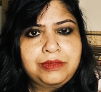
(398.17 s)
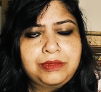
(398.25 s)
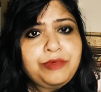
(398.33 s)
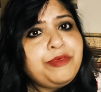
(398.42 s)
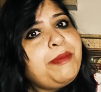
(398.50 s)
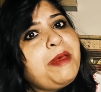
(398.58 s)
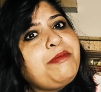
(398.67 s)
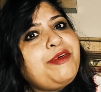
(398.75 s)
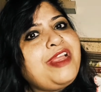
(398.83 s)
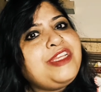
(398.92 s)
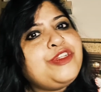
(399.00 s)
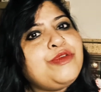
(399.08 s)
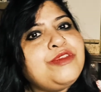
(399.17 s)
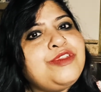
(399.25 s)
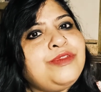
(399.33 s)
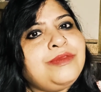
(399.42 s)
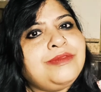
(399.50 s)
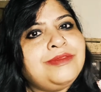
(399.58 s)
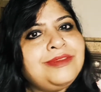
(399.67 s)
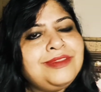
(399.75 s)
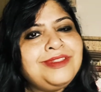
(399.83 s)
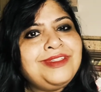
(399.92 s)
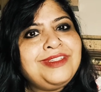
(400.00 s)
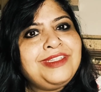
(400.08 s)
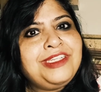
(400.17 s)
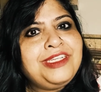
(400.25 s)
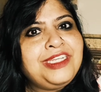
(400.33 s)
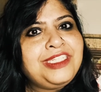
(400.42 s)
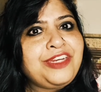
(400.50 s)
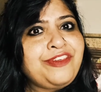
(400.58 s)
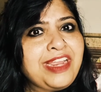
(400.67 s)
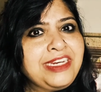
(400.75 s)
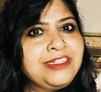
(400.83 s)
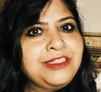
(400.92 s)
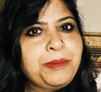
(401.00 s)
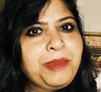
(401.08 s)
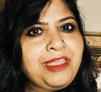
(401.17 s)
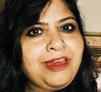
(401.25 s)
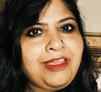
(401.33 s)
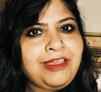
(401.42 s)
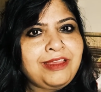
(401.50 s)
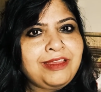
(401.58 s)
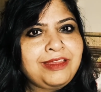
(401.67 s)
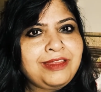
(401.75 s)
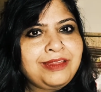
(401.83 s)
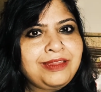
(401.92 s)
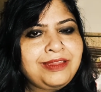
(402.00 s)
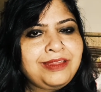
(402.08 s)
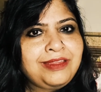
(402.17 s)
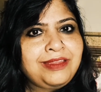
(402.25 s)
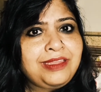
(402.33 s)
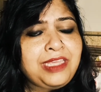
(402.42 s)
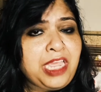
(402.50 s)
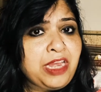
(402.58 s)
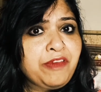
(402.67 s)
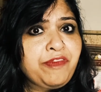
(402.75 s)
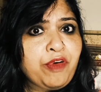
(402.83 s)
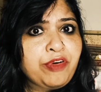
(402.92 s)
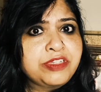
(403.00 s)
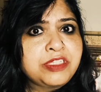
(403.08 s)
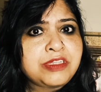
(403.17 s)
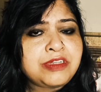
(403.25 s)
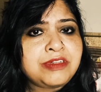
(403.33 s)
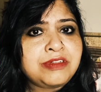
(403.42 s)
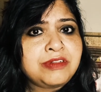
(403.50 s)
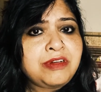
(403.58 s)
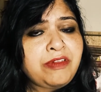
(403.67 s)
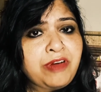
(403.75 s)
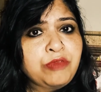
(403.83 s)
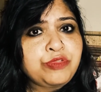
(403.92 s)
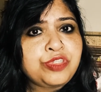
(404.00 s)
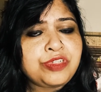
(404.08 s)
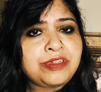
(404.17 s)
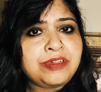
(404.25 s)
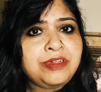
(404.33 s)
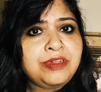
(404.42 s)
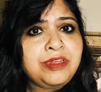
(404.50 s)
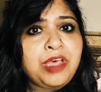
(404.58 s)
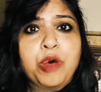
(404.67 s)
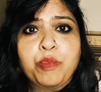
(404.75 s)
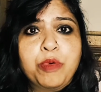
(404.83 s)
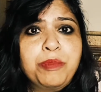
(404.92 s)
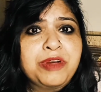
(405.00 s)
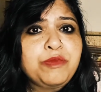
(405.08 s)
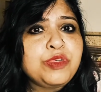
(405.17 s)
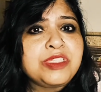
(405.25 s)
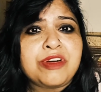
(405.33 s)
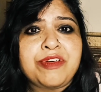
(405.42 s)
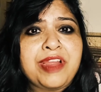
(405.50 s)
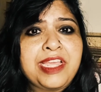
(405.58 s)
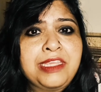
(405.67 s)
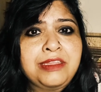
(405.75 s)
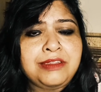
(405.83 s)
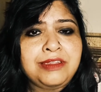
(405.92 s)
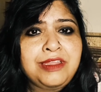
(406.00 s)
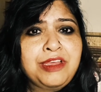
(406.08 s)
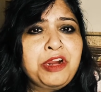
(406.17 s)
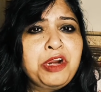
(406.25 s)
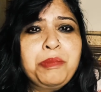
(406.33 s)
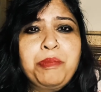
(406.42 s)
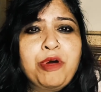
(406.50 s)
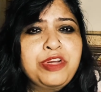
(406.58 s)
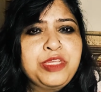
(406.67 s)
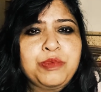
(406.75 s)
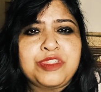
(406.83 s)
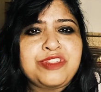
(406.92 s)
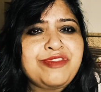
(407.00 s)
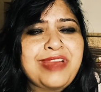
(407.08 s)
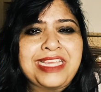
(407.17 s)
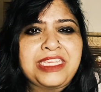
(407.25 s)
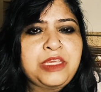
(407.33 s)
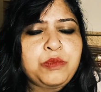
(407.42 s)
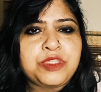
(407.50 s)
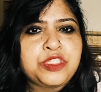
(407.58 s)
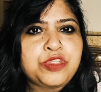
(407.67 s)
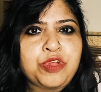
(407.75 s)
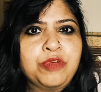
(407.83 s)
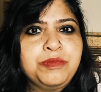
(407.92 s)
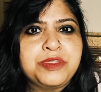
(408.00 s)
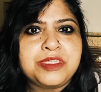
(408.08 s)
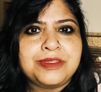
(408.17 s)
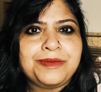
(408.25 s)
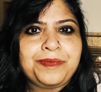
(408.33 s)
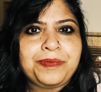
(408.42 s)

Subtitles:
Remember I told you that right in the beginning, in a forest, crouched, a woman was crying. Her body was racking with sobs.